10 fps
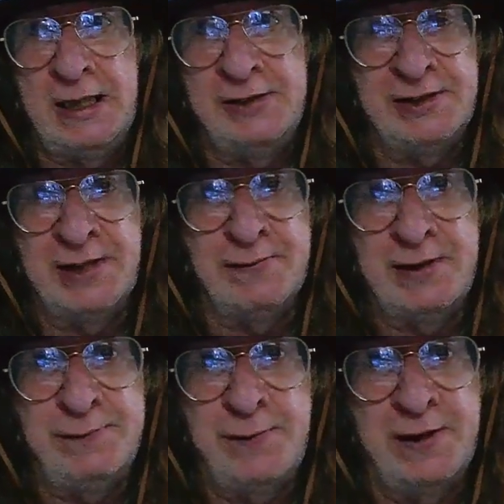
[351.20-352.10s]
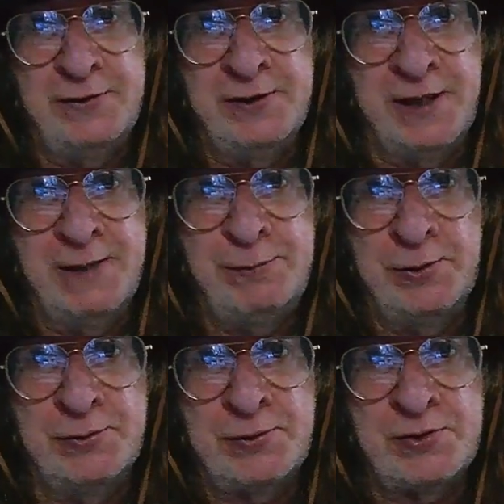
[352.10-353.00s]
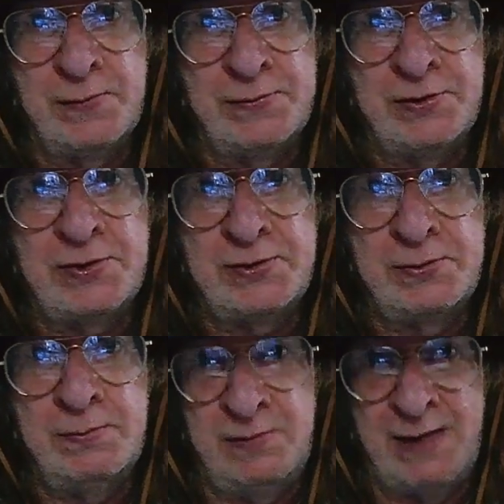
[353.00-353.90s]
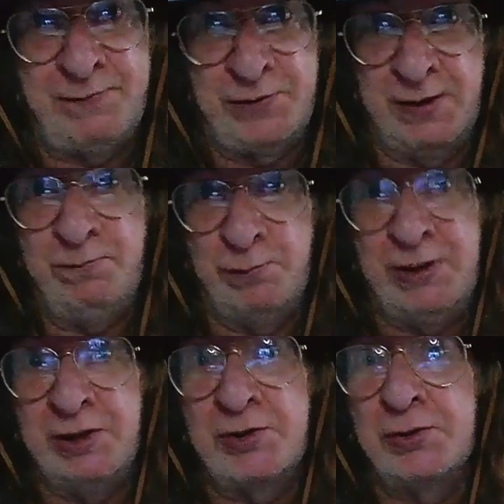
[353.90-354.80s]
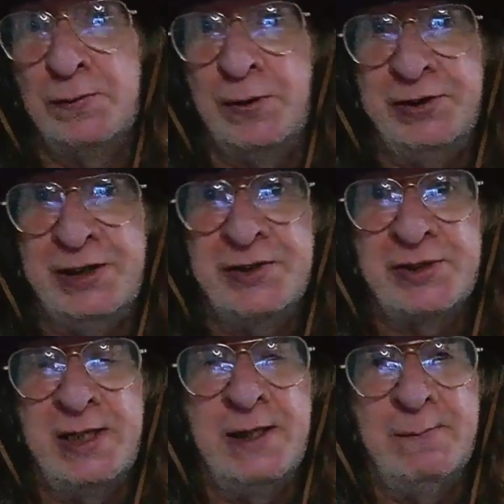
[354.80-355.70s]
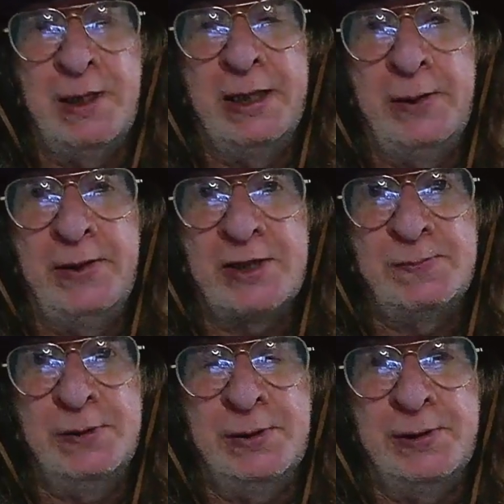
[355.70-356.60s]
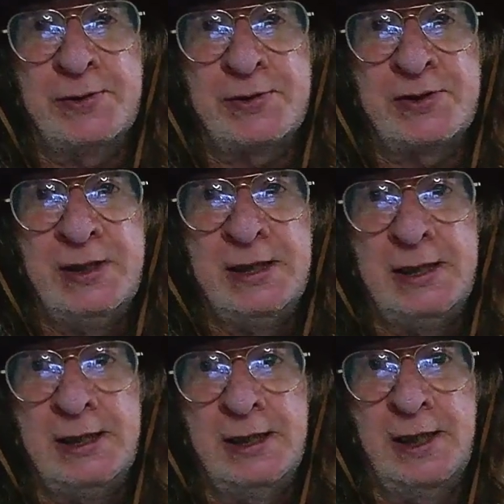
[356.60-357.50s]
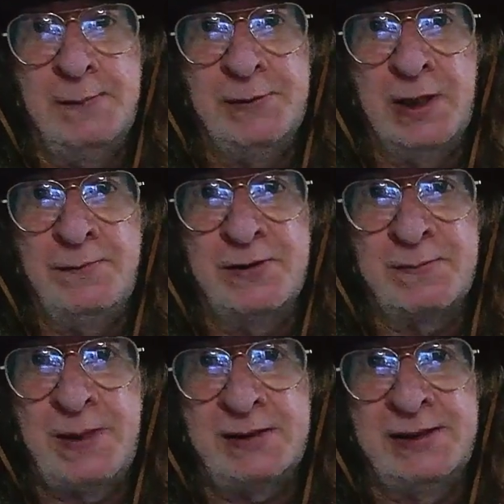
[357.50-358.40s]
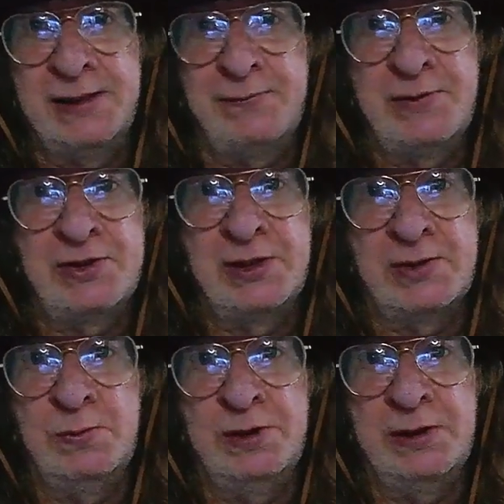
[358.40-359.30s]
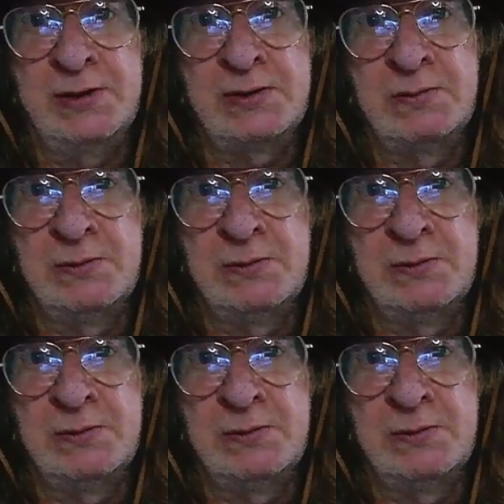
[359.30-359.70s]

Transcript: I didn't have any faith in their products after reading stuff on the internet and my own experience. You know, if it's packed in after 6 weeks,